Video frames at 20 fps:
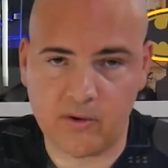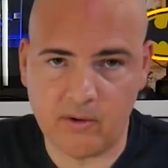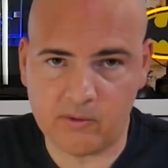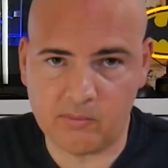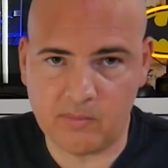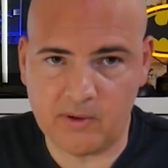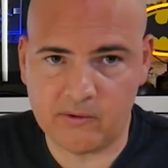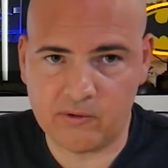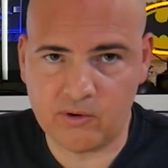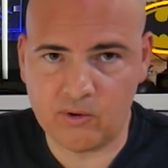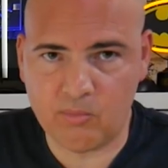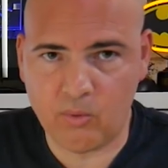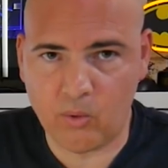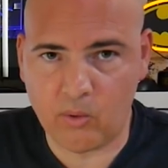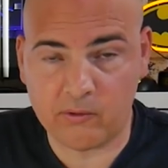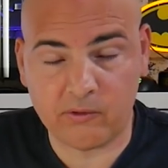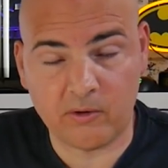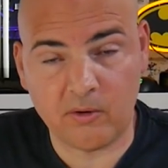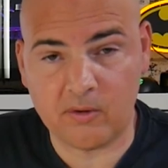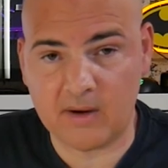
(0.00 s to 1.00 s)
USB 2
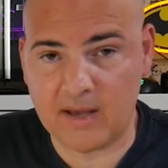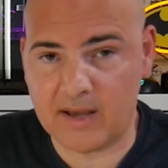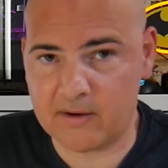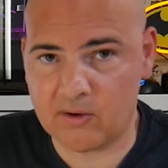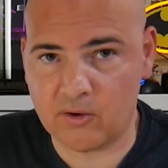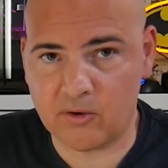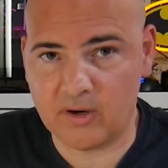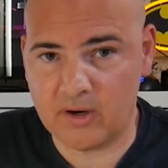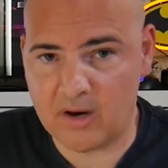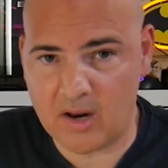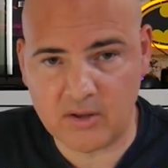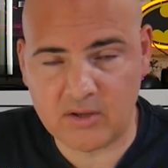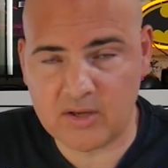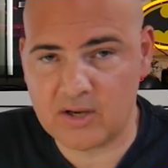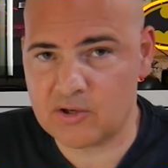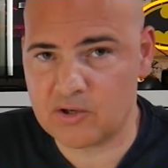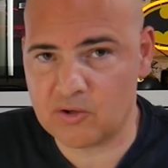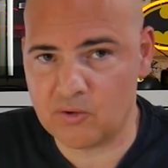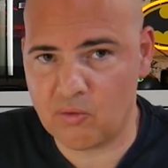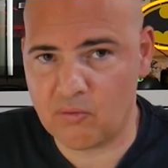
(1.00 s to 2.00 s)
port. So you can add on an
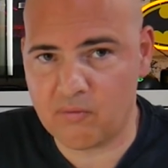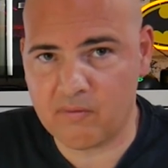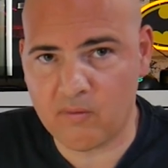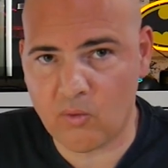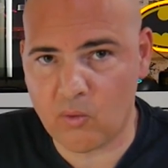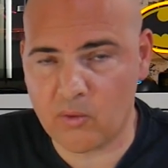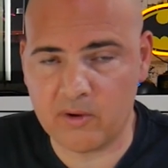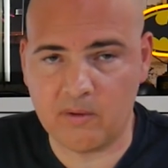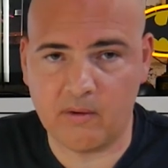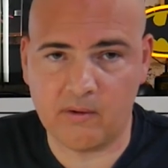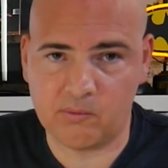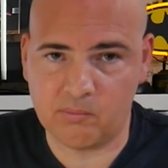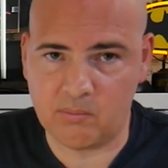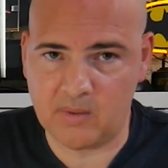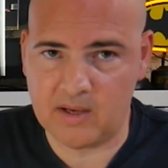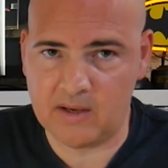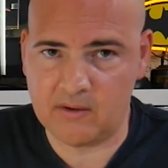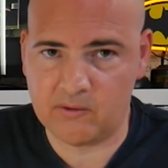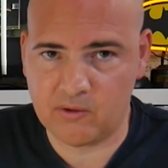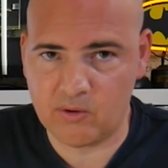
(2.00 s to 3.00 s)
additional four
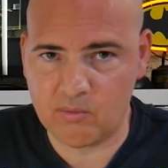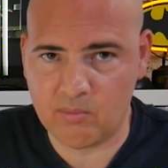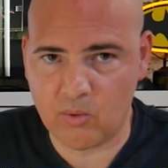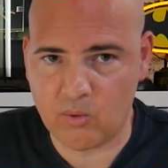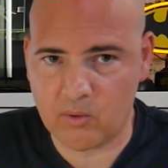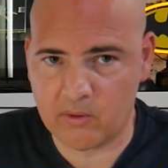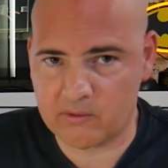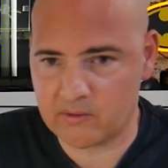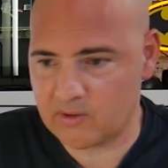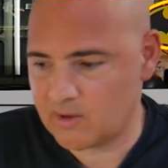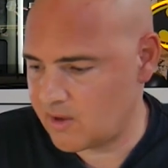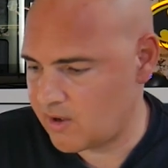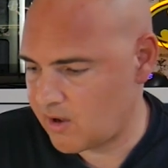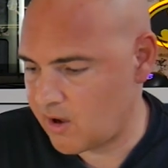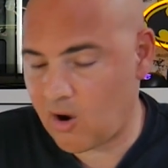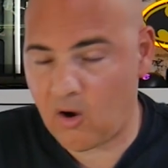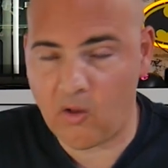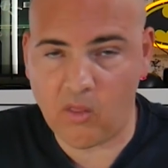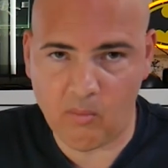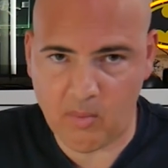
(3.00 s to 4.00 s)
USB 2 ports
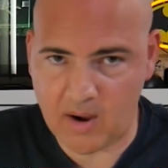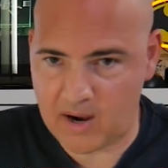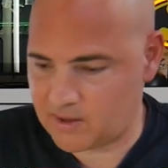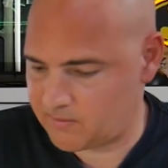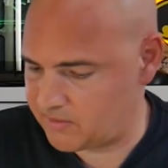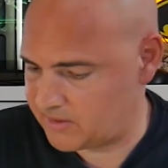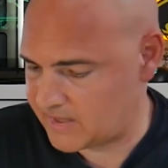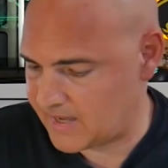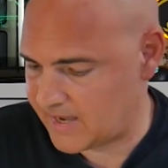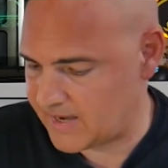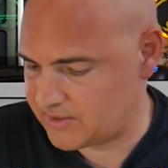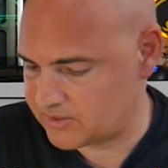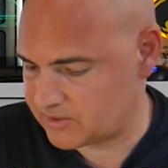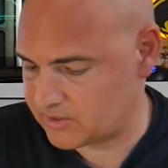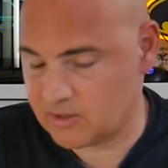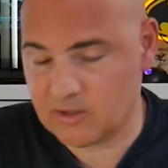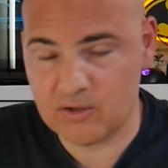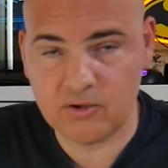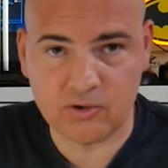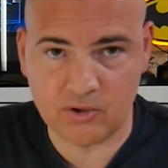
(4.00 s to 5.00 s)
on the back of the case,
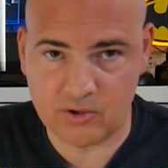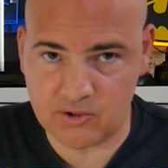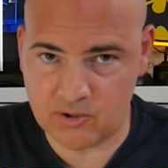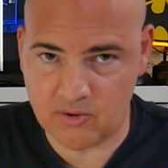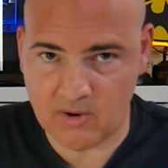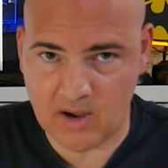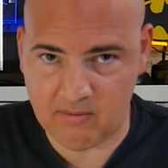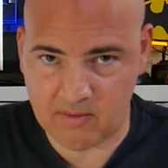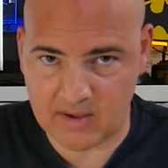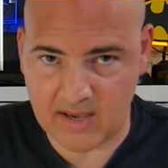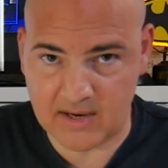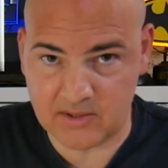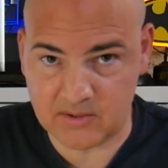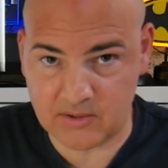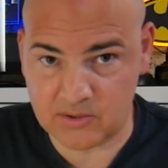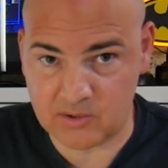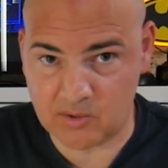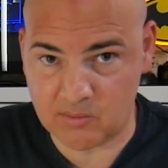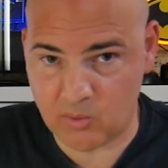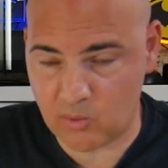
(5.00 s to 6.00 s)
should you have a case
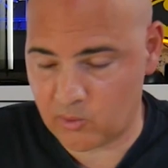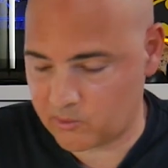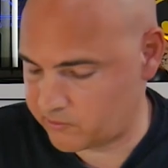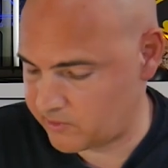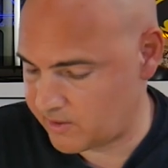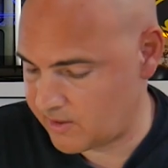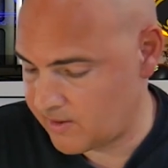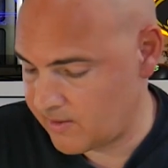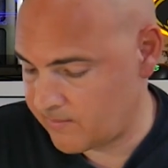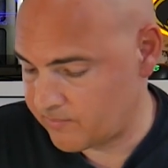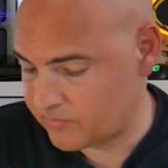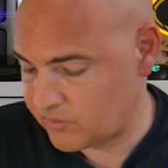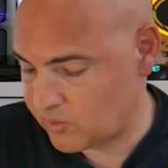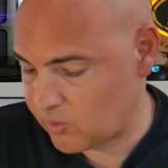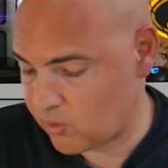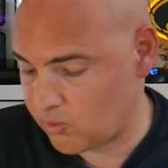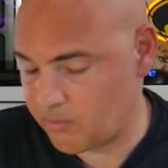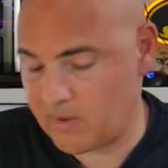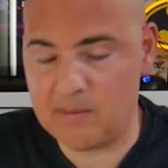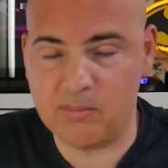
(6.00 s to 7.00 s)
that supports it.
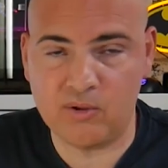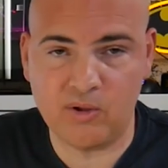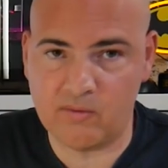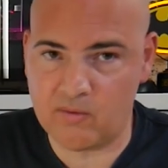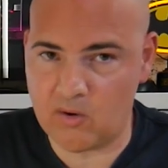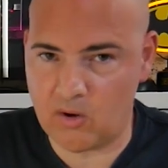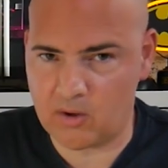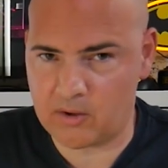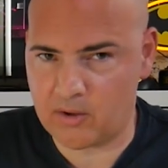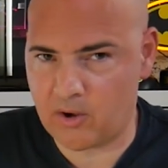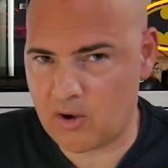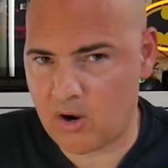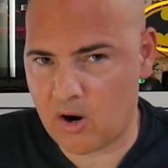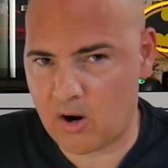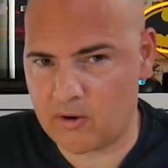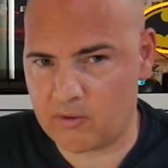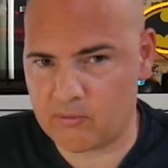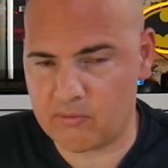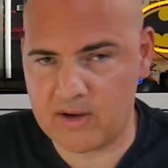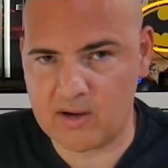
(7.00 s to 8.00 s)
Or maybe you've got like a
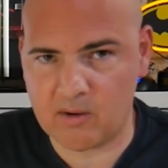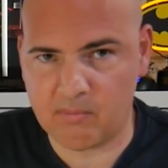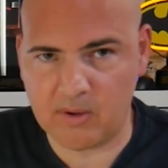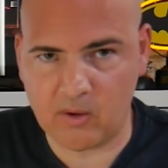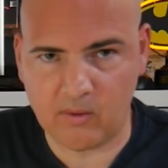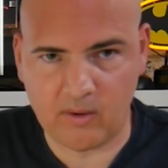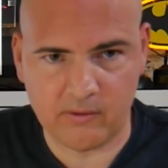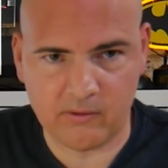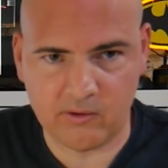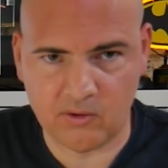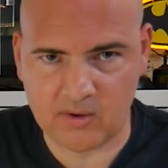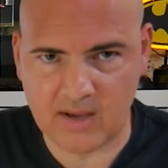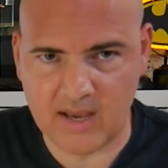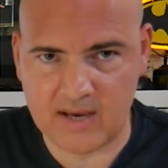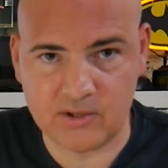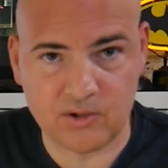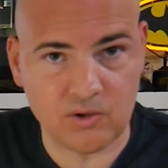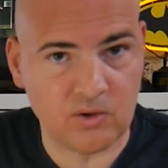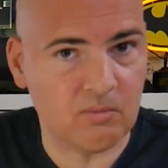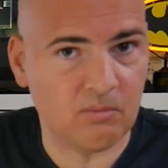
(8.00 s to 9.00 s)
card reader built into your
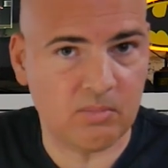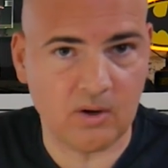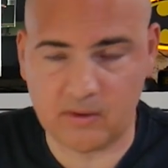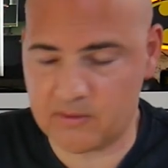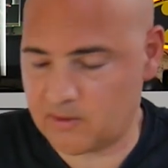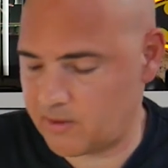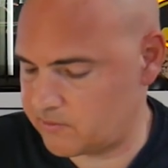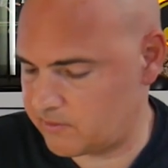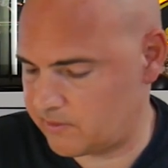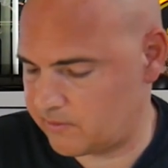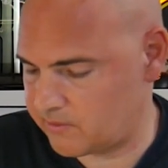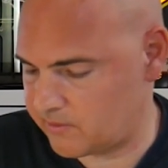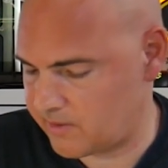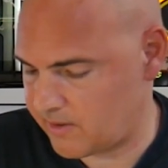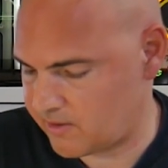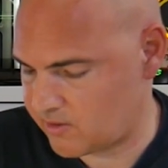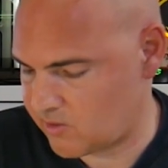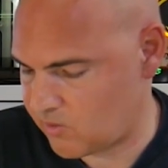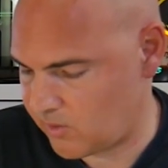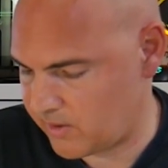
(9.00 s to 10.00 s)
case, you can plug those into
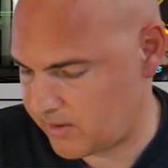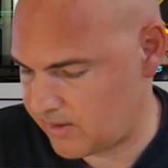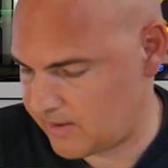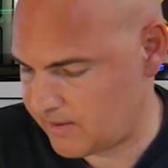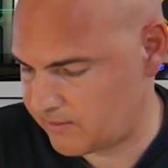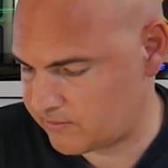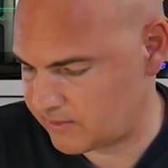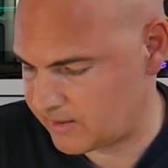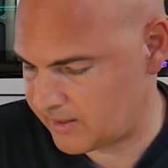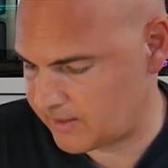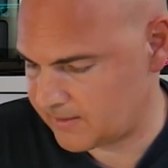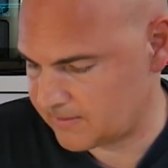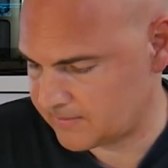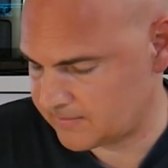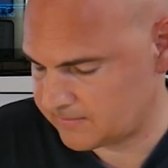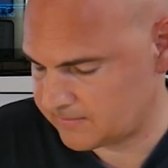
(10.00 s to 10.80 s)
there quite easily.